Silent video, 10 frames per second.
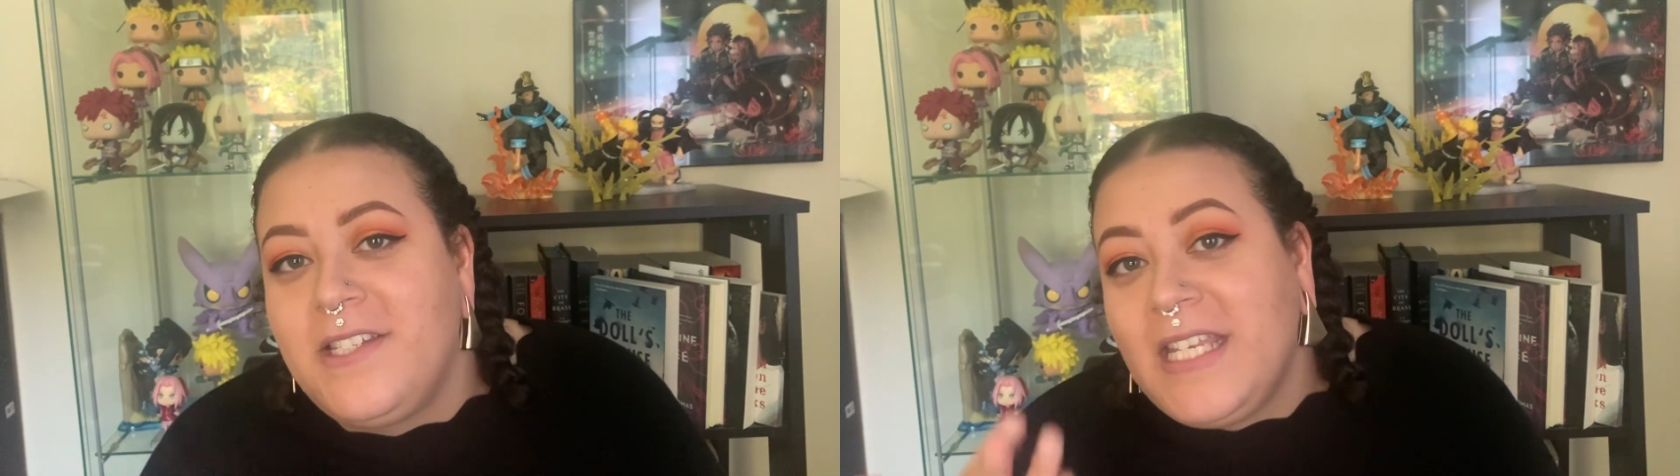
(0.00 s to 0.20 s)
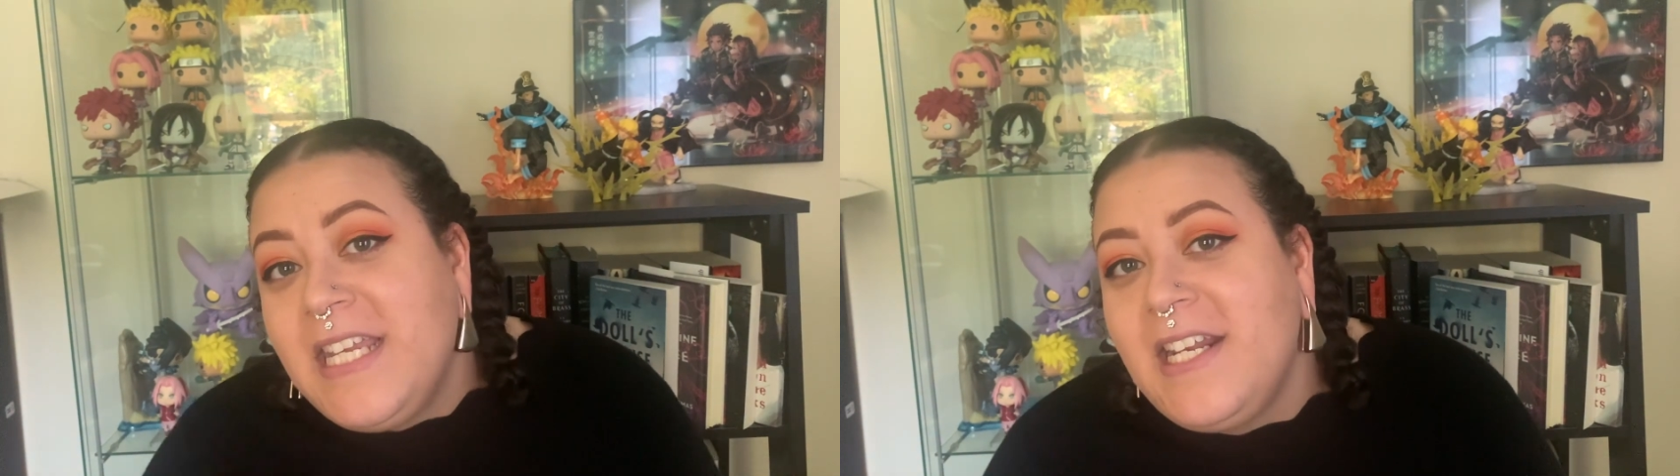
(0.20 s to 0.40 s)

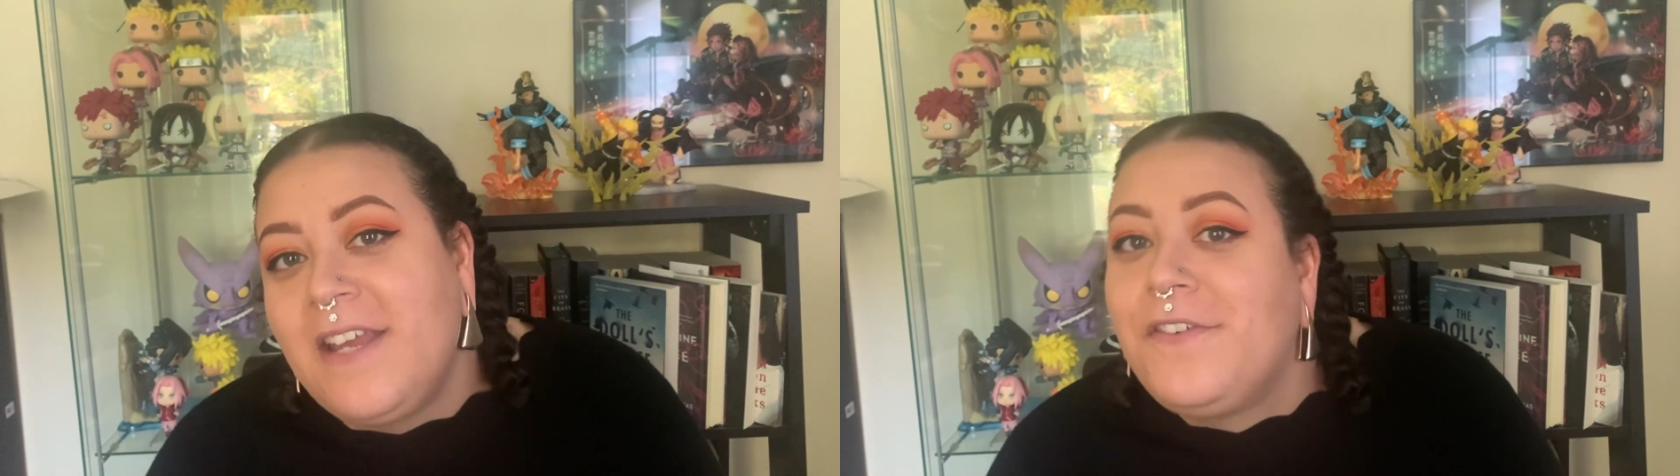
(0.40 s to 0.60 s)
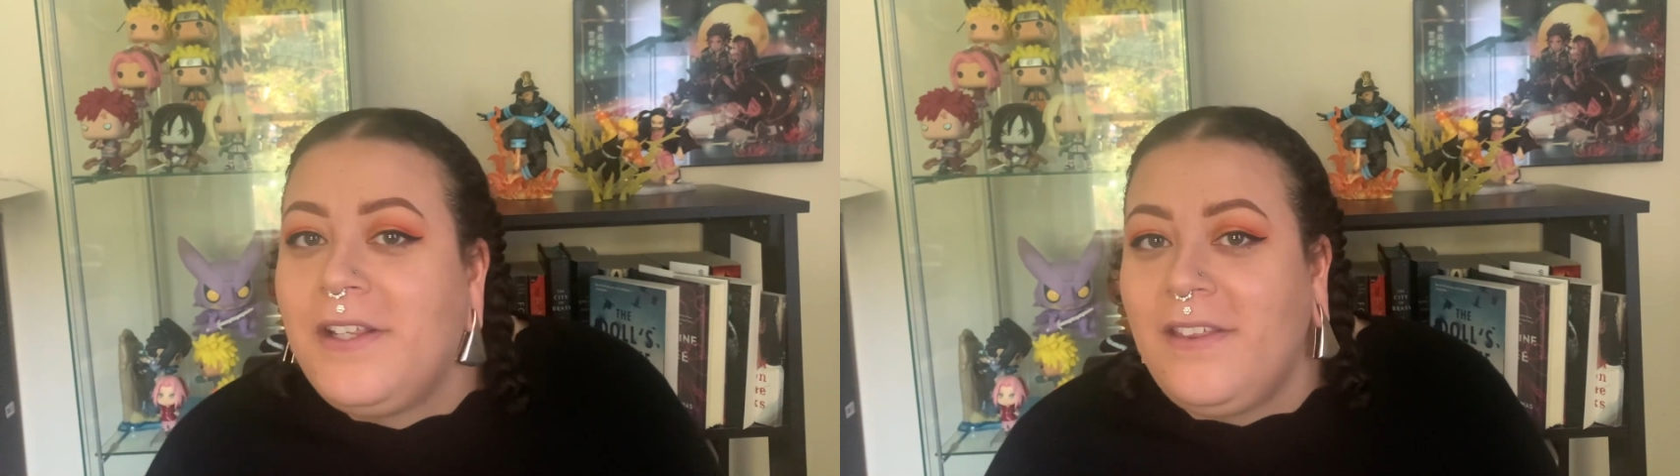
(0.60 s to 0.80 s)
seen
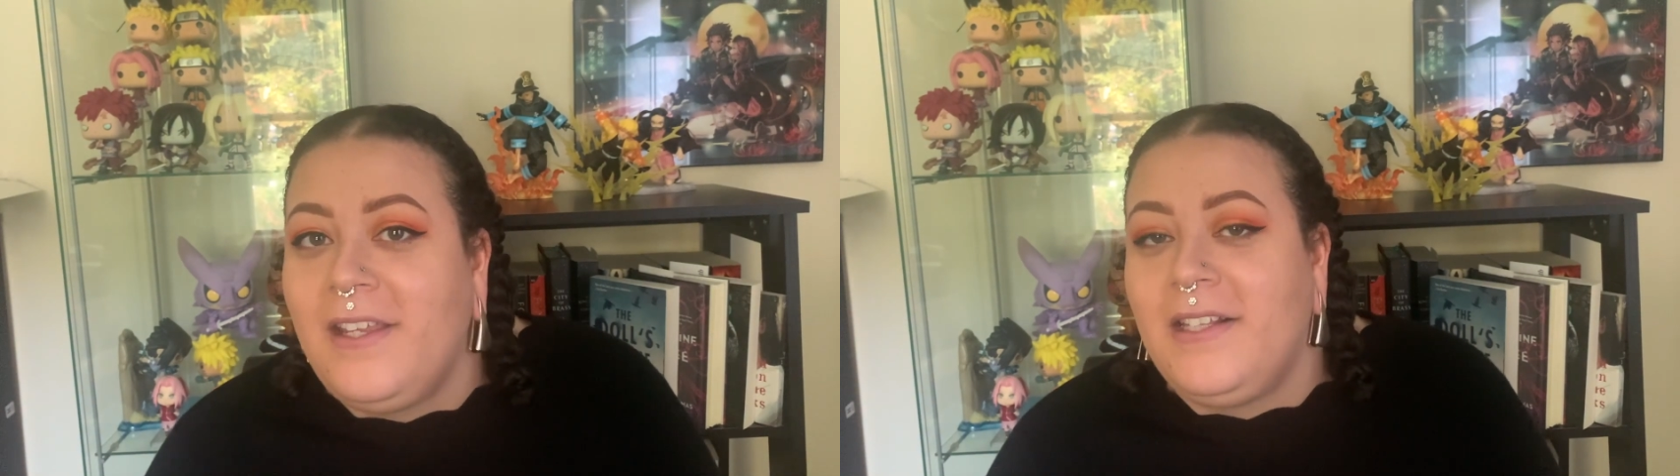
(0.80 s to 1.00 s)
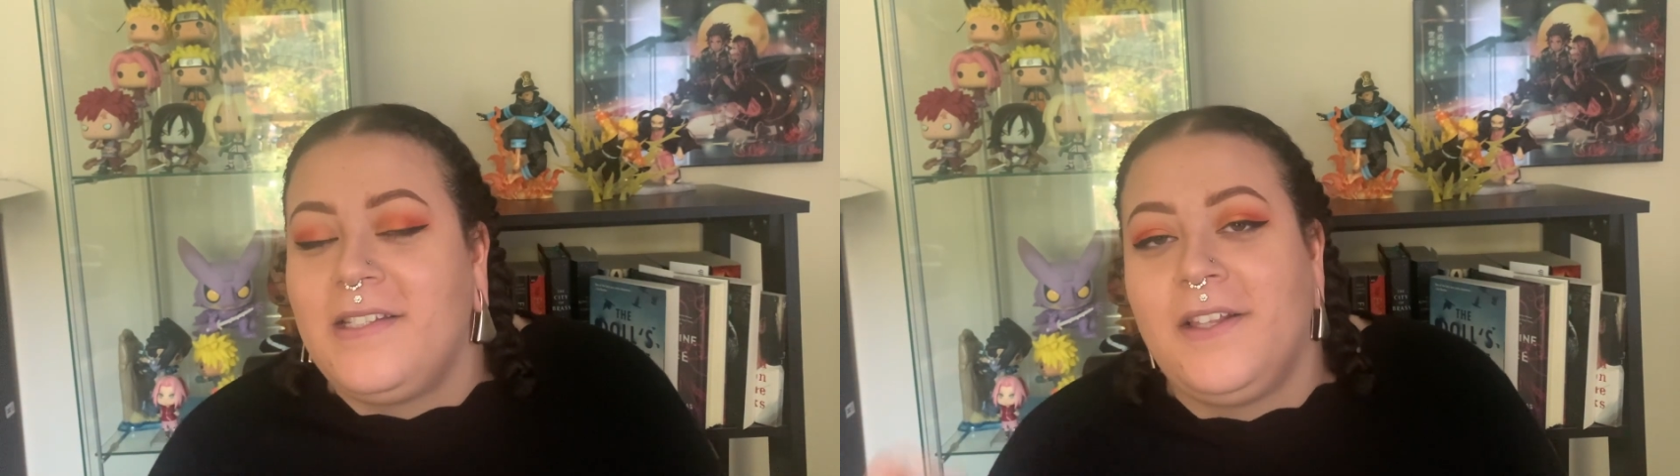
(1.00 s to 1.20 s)

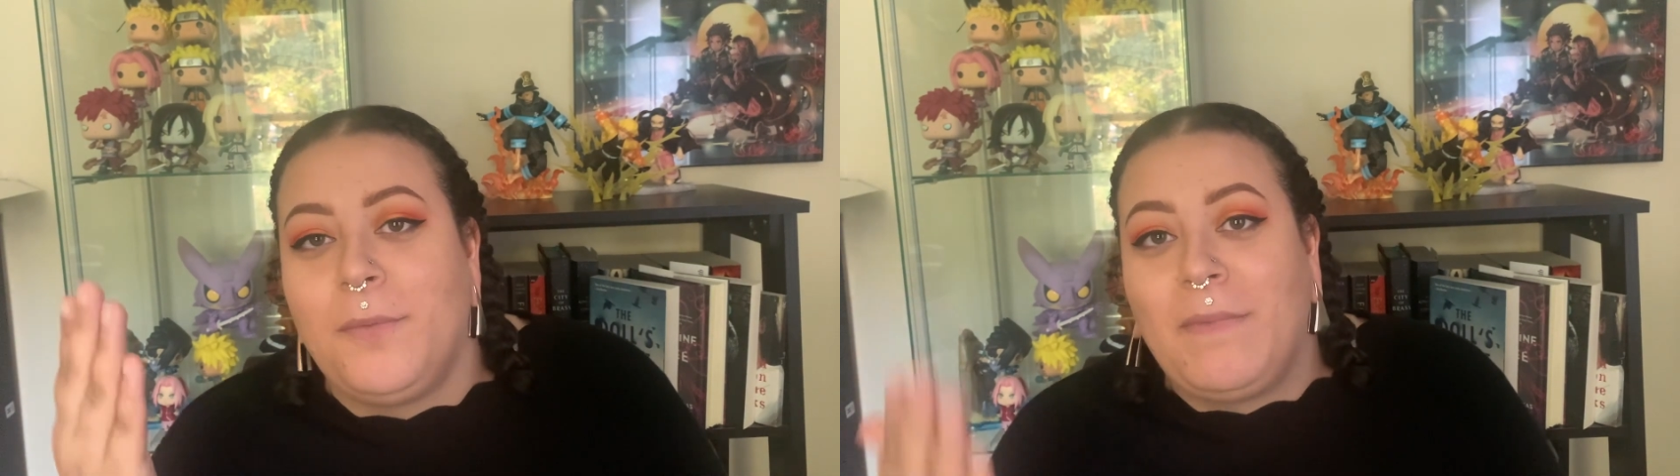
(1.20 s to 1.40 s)
everything that's at the